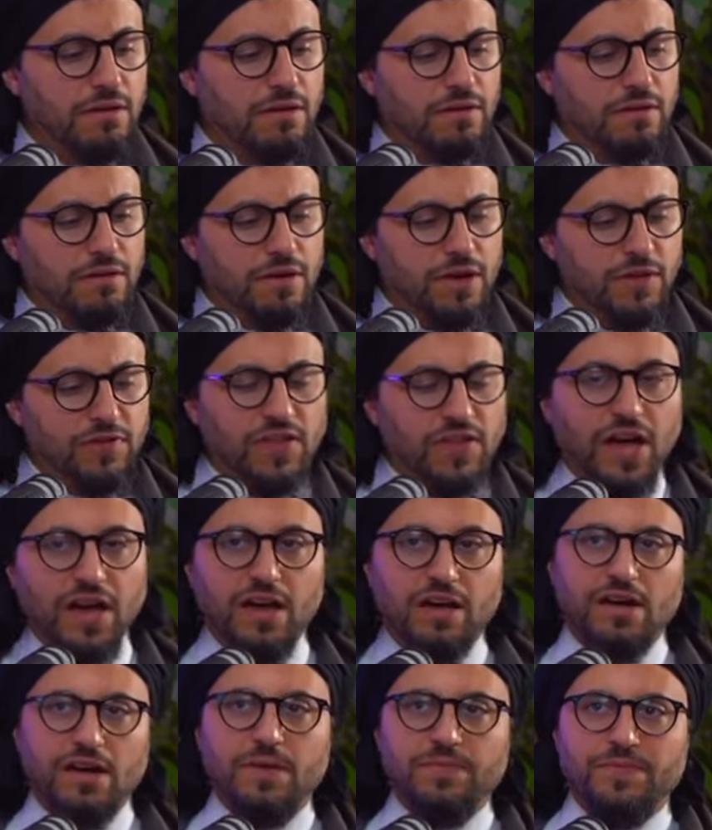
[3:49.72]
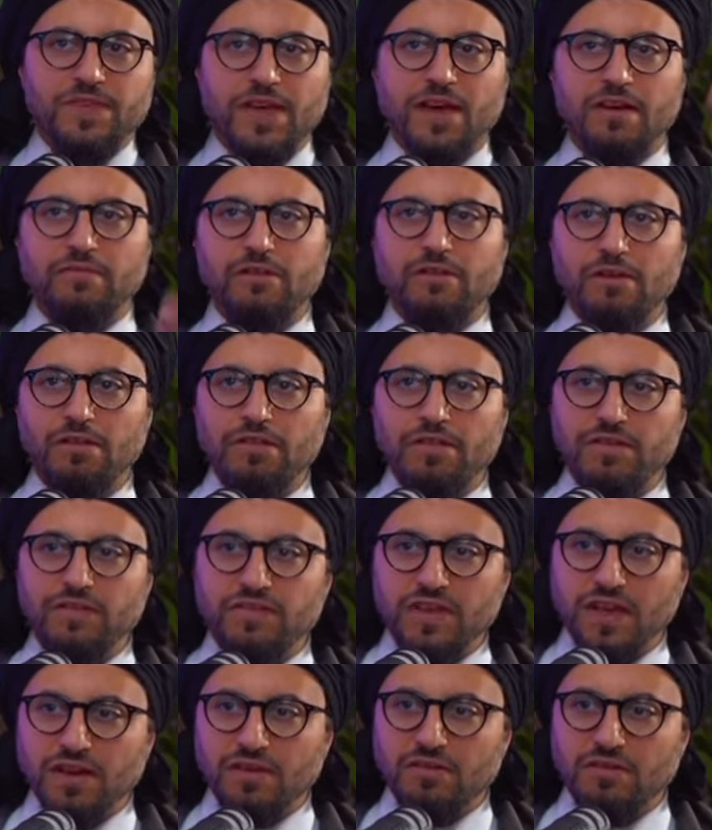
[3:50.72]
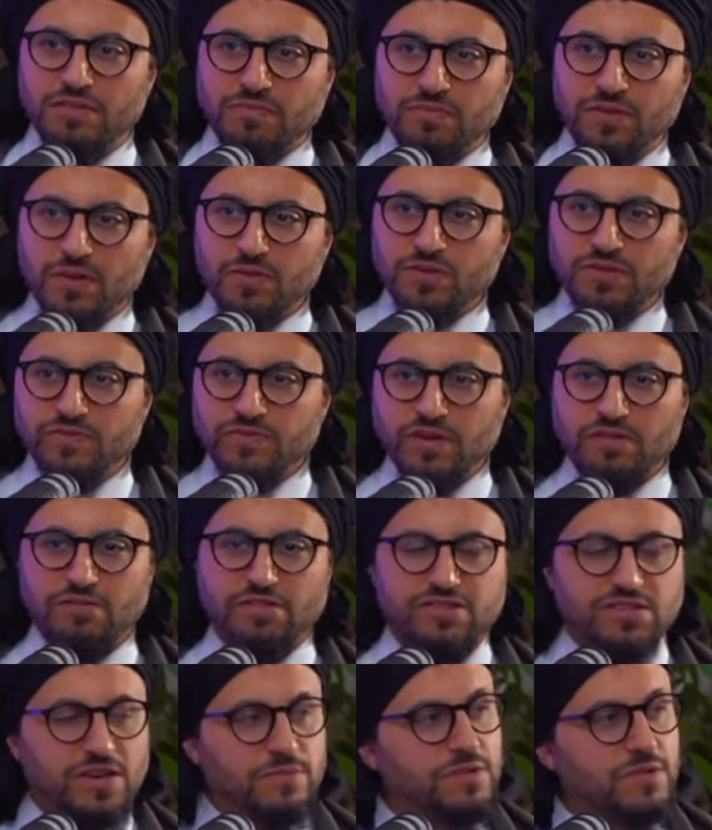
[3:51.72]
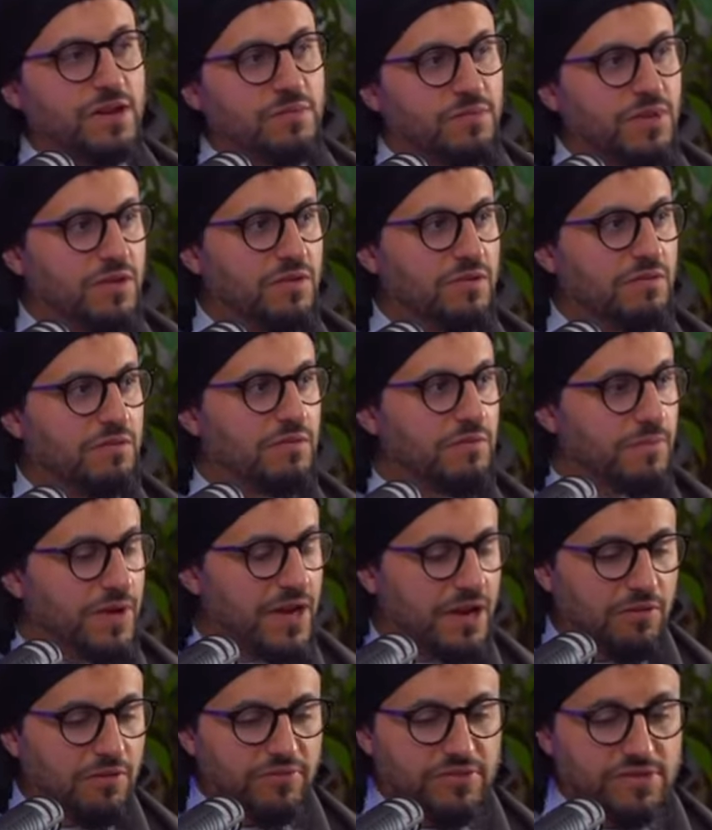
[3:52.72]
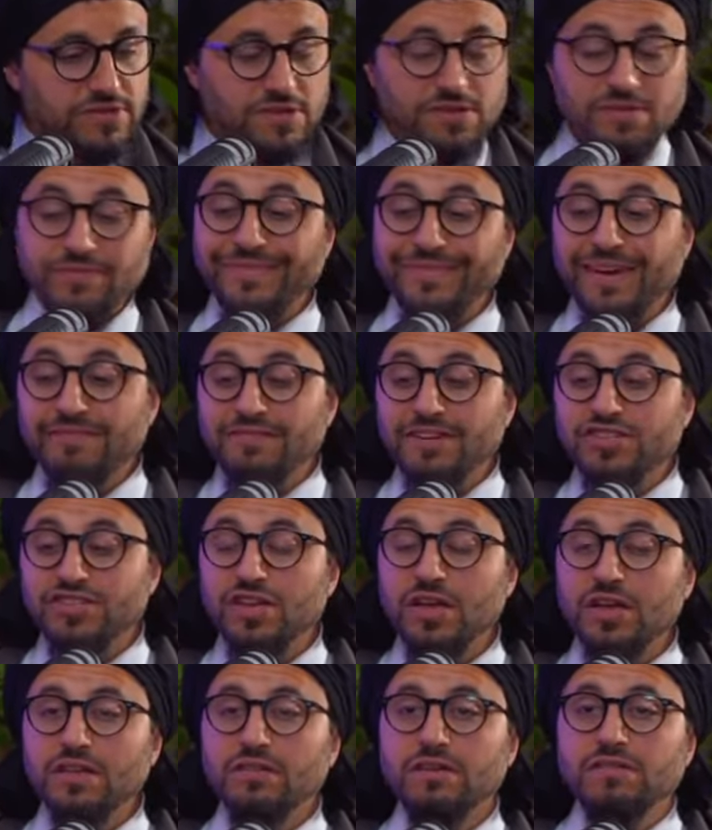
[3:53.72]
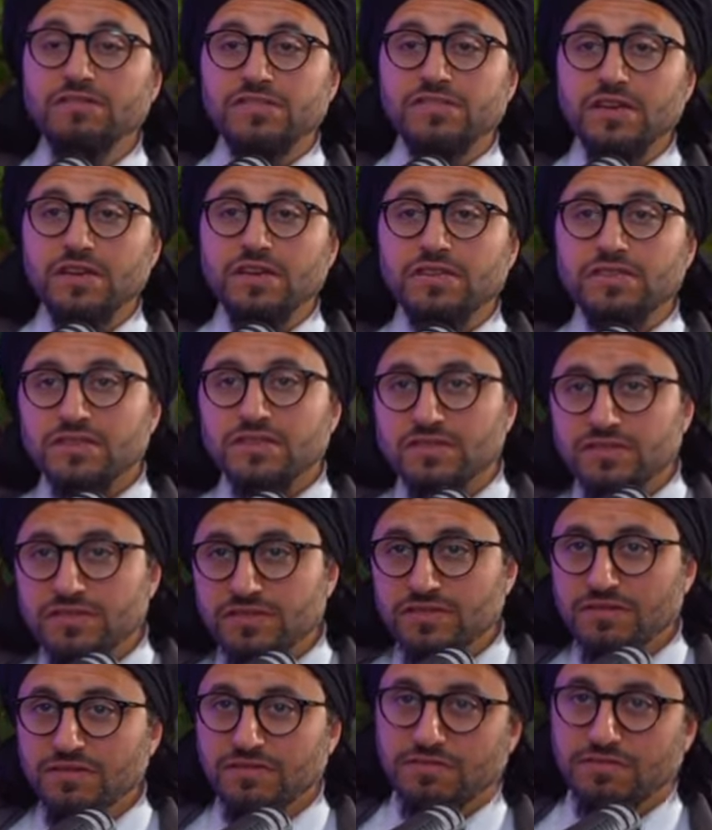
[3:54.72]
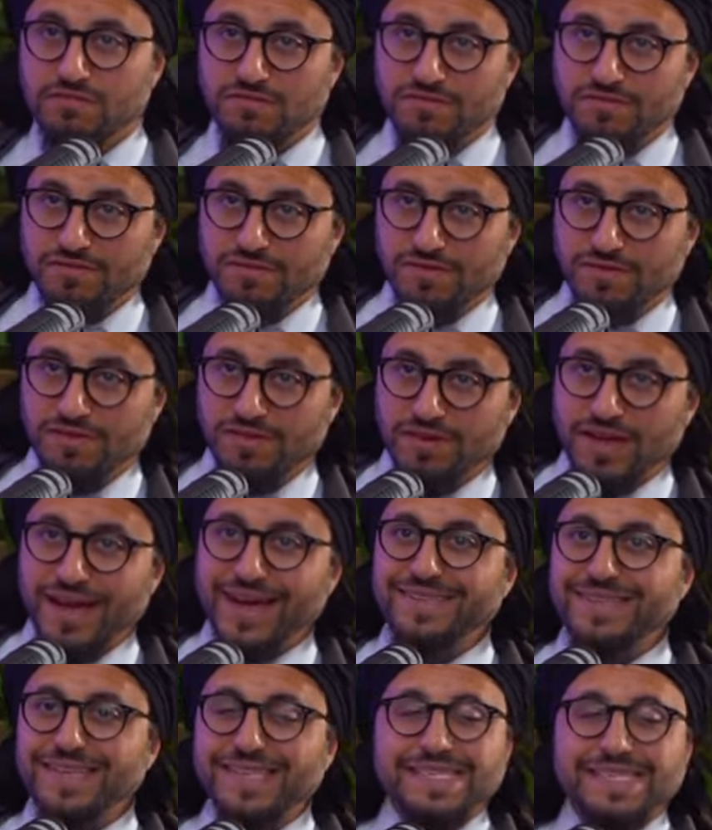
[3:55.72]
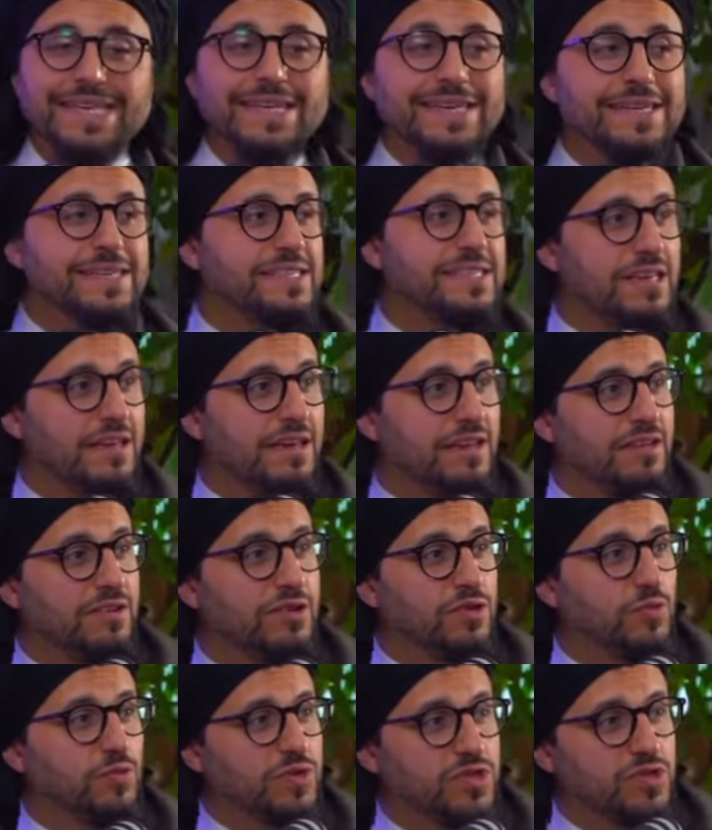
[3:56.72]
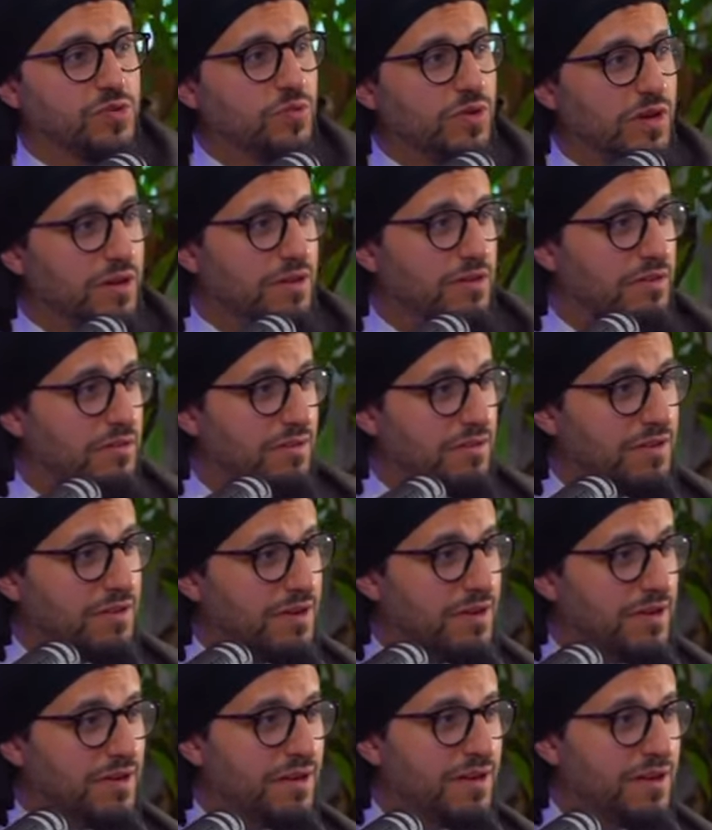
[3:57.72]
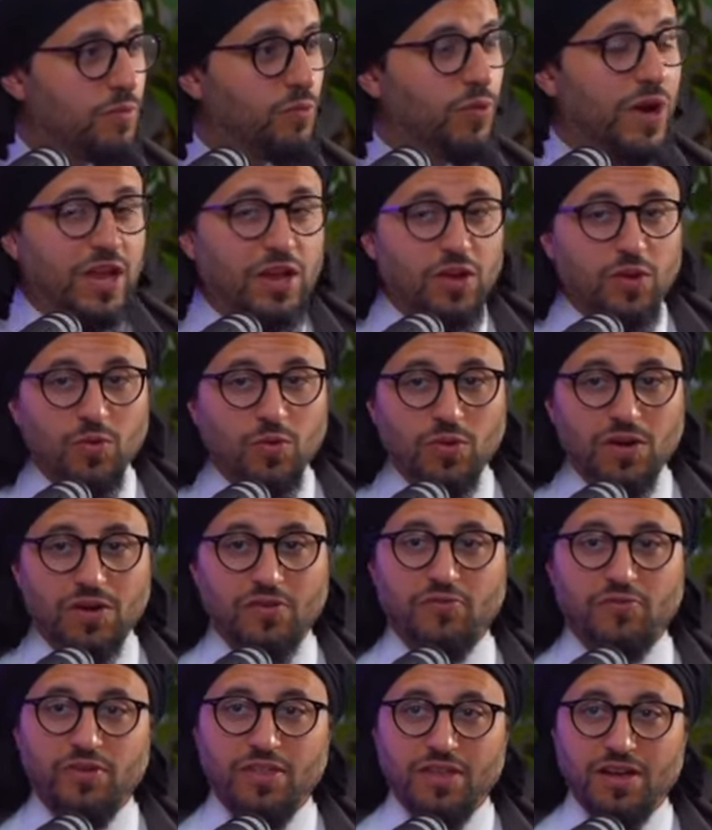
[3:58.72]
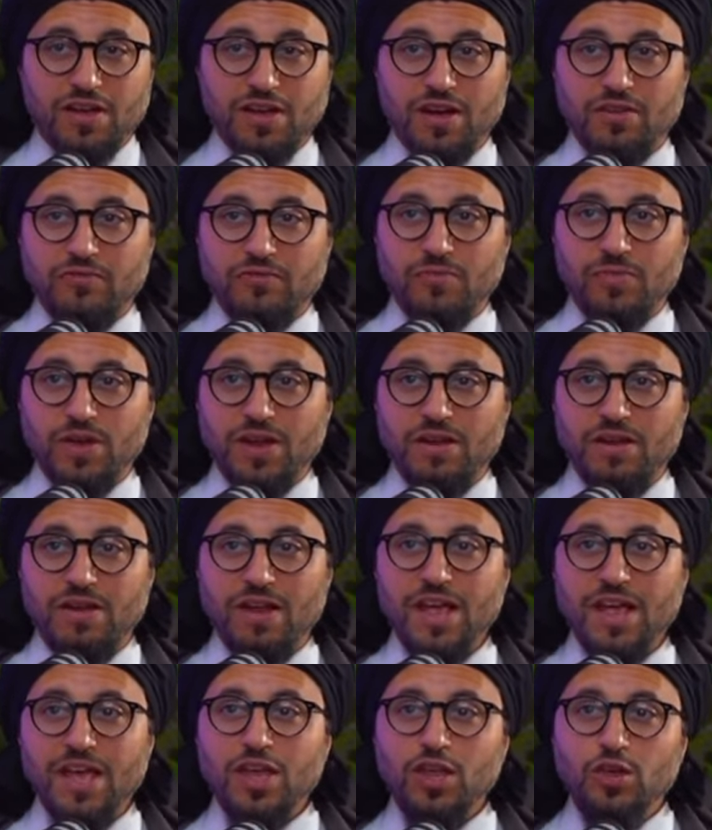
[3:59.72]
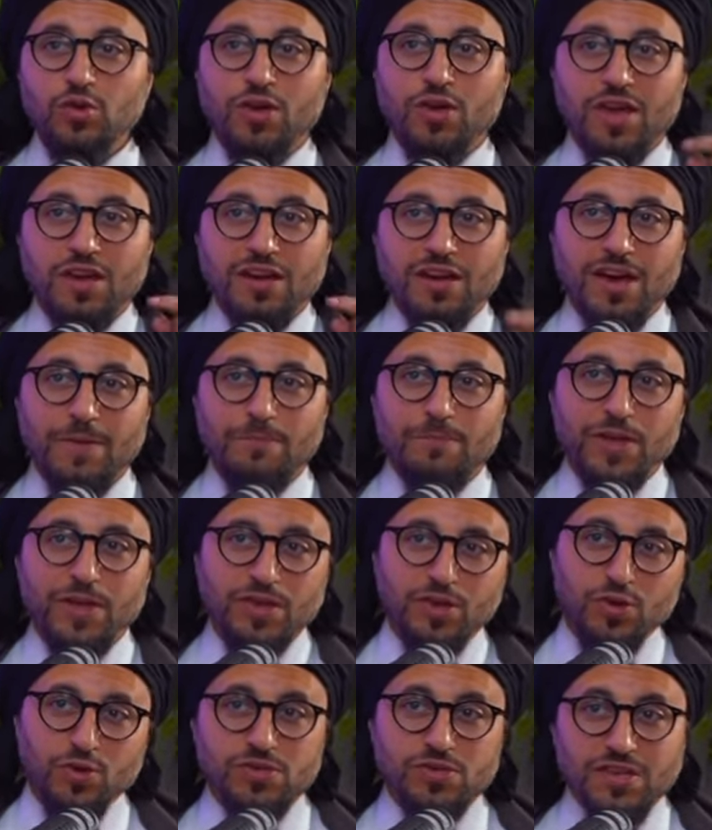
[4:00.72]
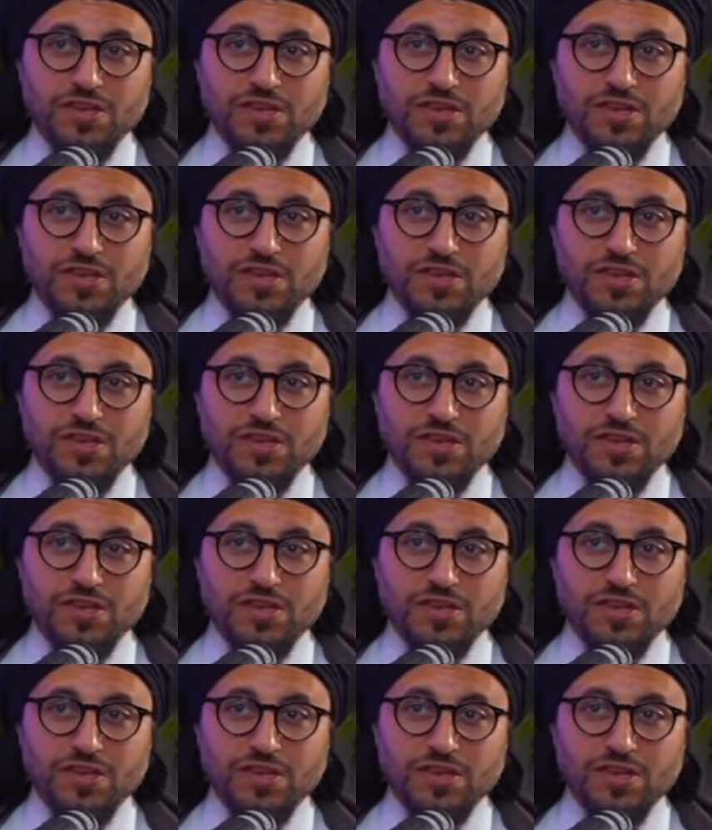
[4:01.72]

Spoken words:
it's not haram to have all this. Sayyidina Uthman was very rich. Abdurrahman bin Auf was very rich. They're citizens. As a citizen, do what you want. When you work for the government, you cannot be using